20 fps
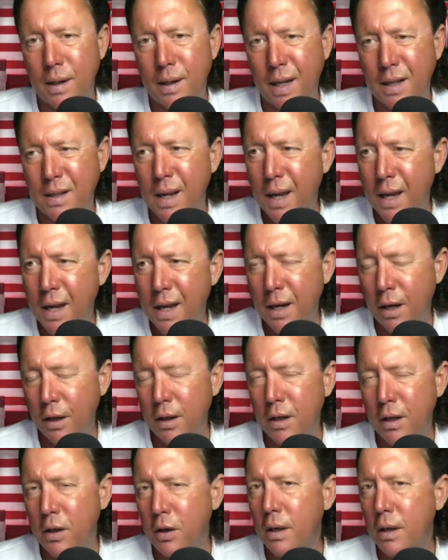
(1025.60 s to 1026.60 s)
things,
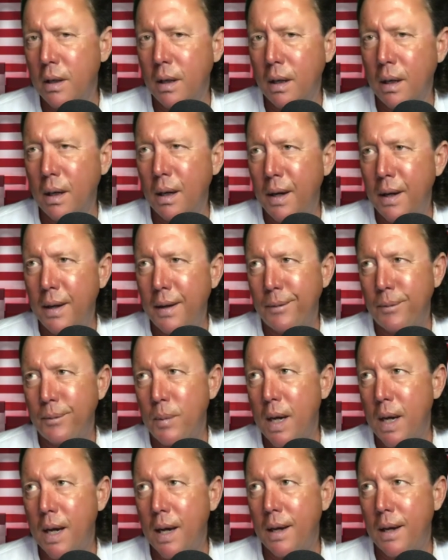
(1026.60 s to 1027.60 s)
they're
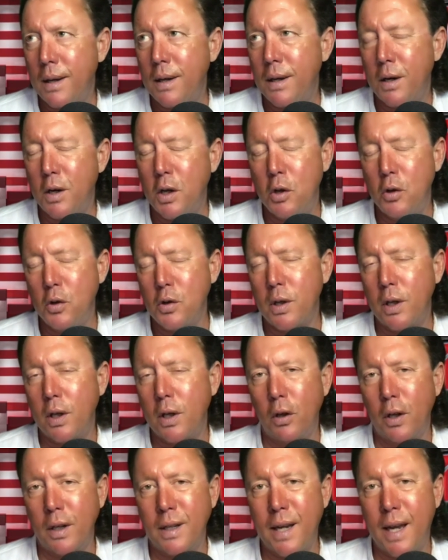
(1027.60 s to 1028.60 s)
usually
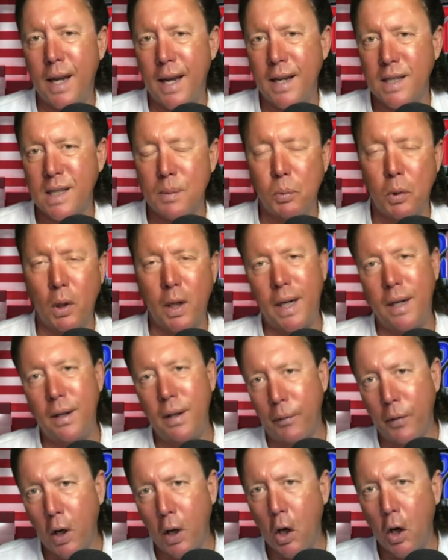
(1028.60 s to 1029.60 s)
looked at as splitting the
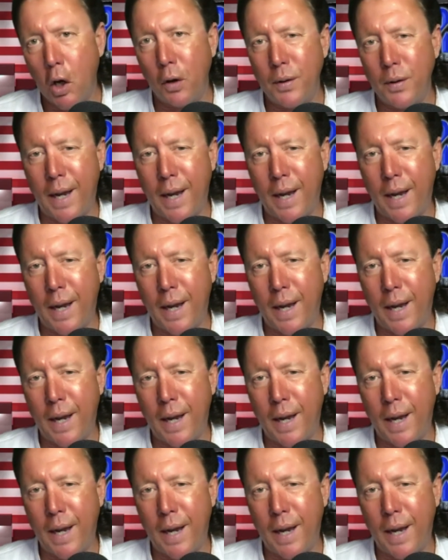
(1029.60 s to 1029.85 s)
vote,